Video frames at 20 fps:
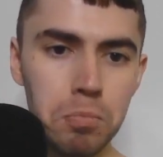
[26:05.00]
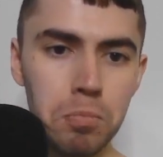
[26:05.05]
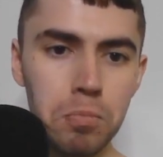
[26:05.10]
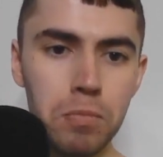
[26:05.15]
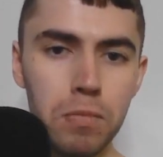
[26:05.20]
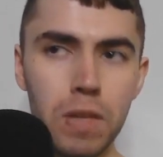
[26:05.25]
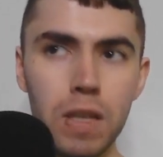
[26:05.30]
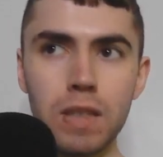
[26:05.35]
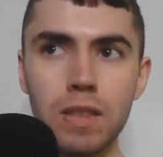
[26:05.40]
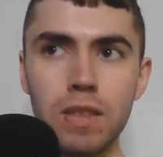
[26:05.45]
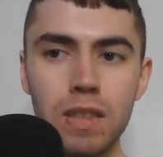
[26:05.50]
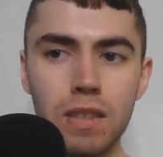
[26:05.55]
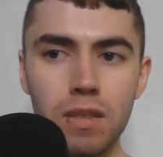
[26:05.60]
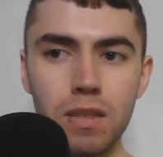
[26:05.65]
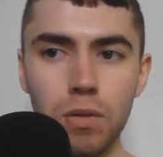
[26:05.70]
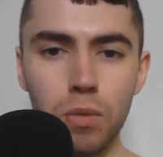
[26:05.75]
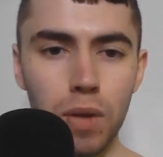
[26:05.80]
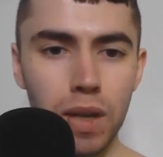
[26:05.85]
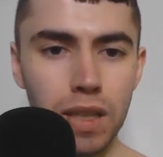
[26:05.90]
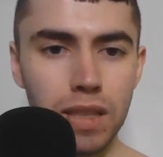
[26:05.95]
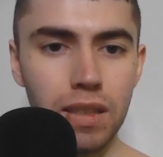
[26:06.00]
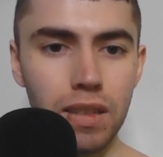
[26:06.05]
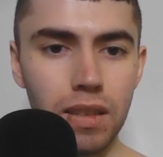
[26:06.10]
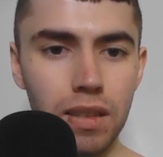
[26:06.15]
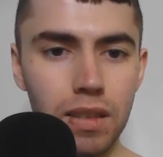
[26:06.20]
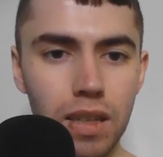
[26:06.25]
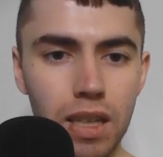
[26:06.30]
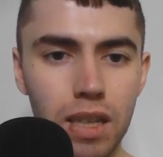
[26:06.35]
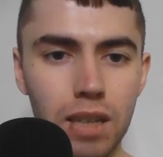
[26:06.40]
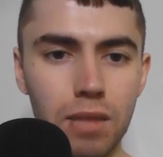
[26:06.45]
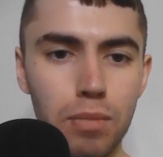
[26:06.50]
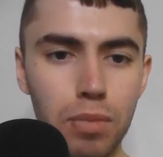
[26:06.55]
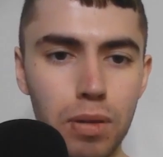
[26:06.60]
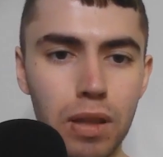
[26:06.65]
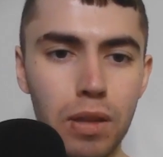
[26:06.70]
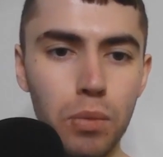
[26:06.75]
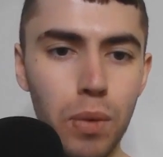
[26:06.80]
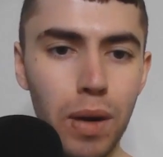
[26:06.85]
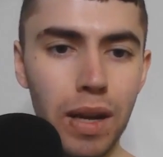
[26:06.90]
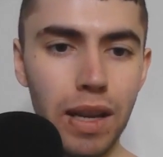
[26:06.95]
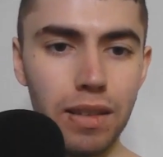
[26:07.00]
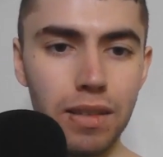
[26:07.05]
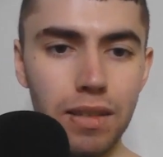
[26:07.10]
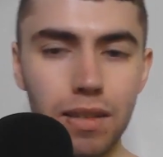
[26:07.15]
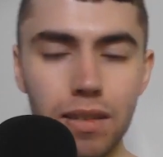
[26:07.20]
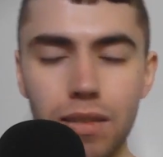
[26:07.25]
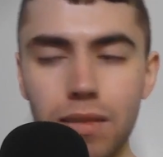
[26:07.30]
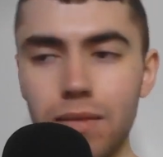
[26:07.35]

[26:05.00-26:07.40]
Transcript: this season wasn't a complete waste.